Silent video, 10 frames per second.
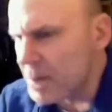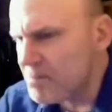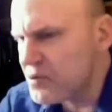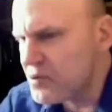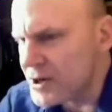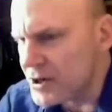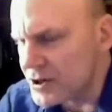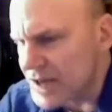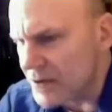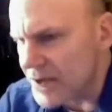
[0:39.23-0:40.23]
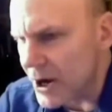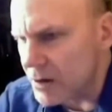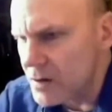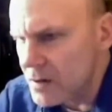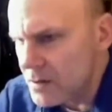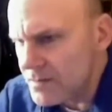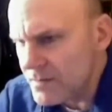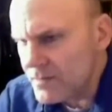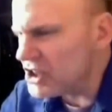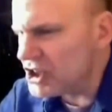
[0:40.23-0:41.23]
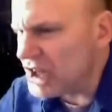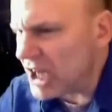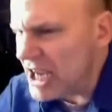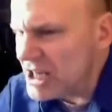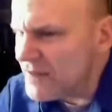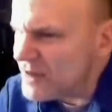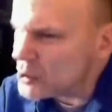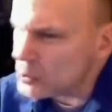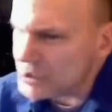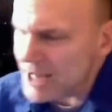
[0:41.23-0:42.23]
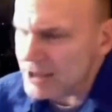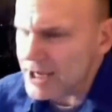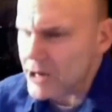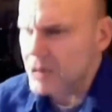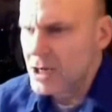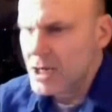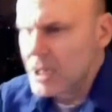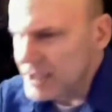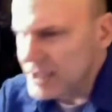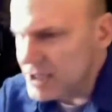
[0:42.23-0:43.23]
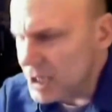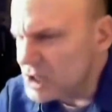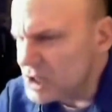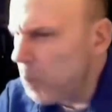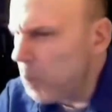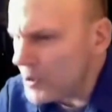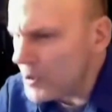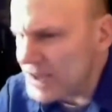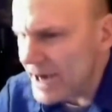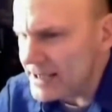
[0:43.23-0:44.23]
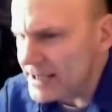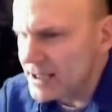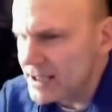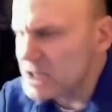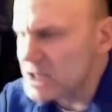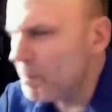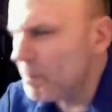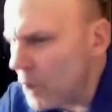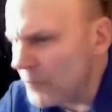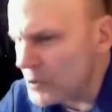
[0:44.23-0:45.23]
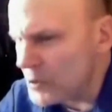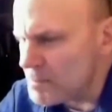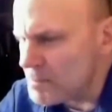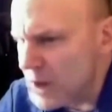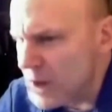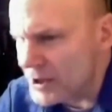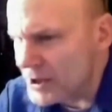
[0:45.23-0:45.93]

bunch of predators out there, these sick individuals out there, these uh, these porn sites, these perverts and